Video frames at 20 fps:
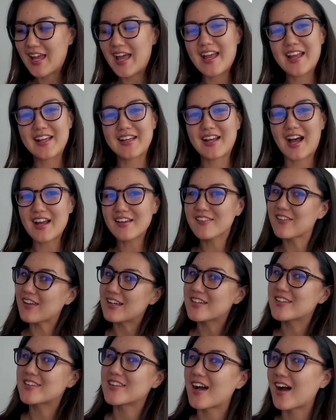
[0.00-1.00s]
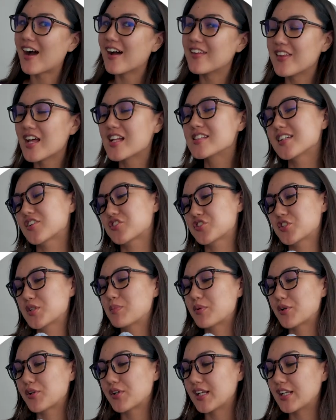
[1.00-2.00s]
Hey, I like that. That's actually
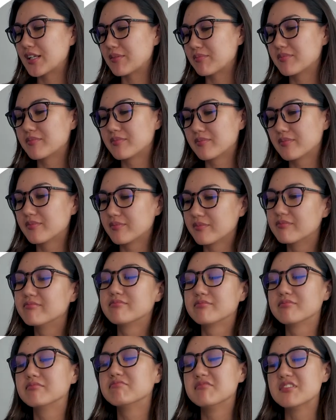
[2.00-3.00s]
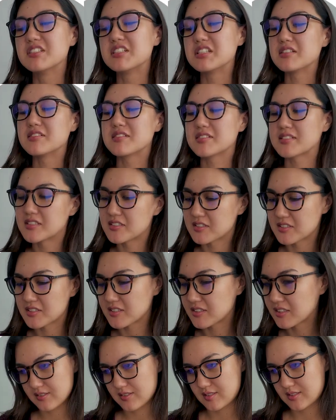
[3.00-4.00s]
pretty
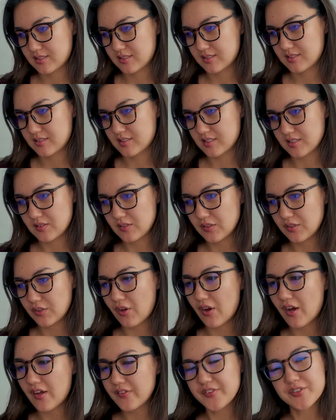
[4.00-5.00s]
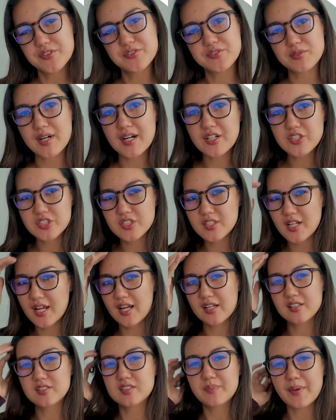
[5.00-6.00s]
decent. Still not the direction I
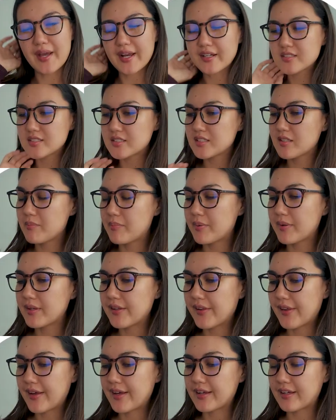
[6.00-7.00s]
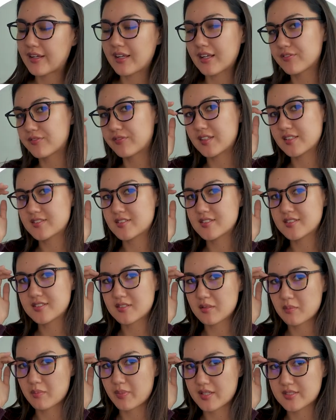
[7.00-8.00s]
expected, but like if this is
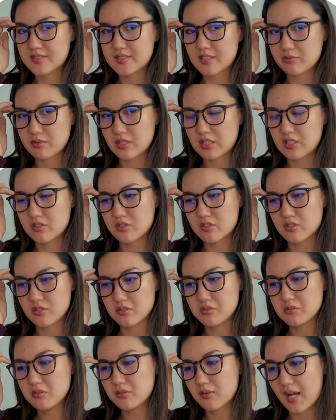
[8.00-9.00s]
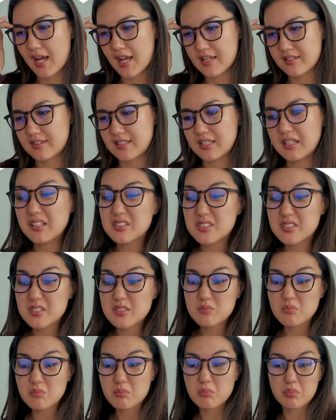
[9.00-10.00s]
the best that we can do, I think
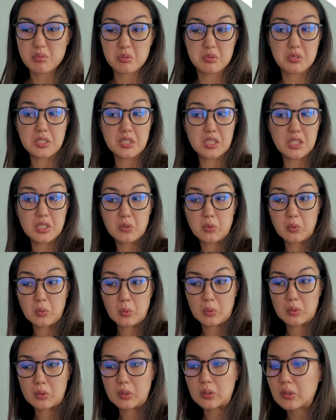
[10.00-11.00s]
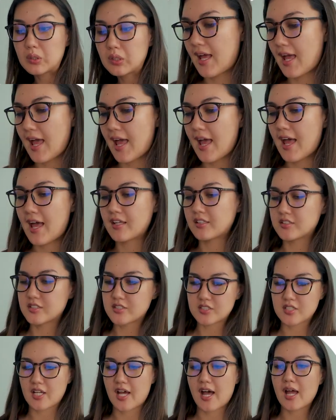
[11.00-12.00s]
it's pretty cool.
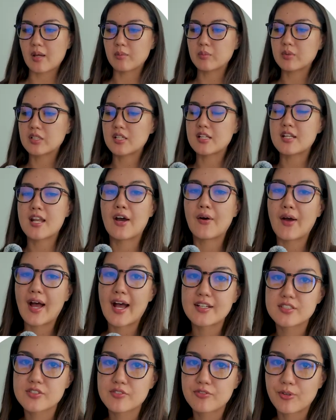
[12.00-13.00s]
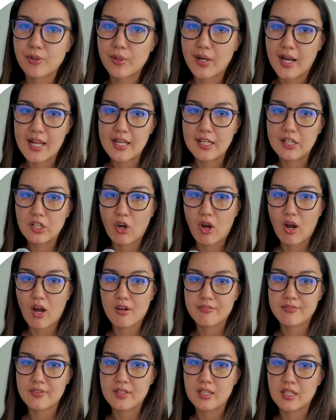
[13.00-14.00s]
And I'm gonna now ask for a
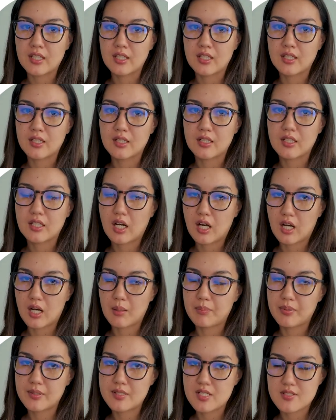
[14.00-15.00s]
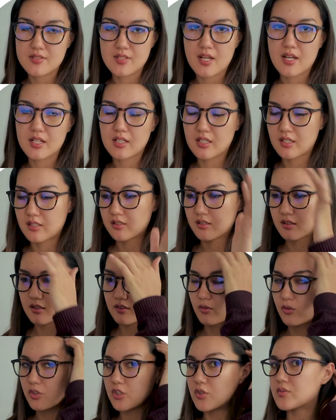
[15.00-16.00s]
coffee cup design
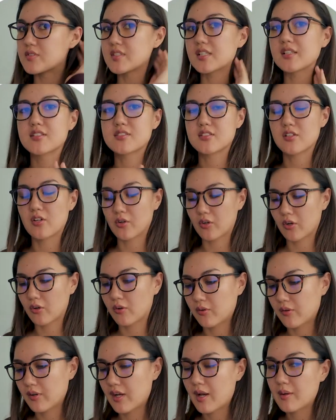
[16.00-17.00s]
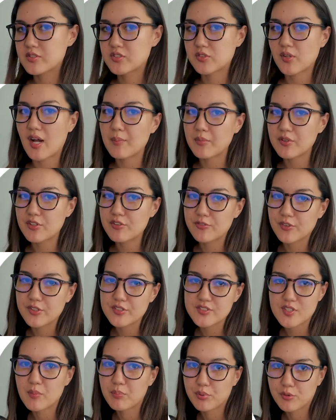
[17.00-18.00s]
using this logo. So I'm gonna
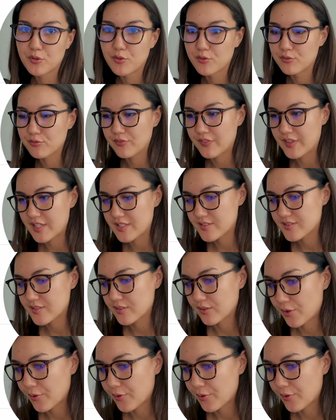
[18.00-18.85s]
first approve this